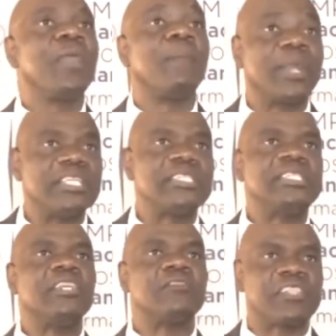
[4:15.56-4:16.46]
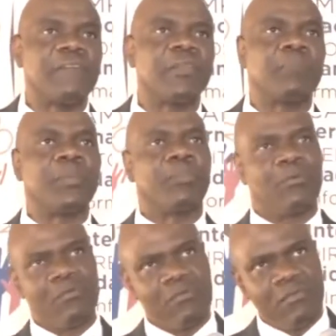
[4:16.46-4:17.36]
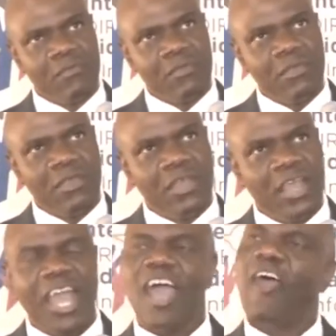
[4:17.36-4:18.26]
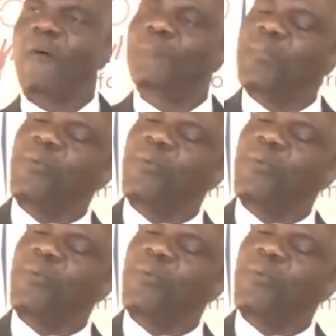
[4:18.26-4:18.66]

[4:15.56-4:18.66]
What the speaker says: to be a president of starving people. Our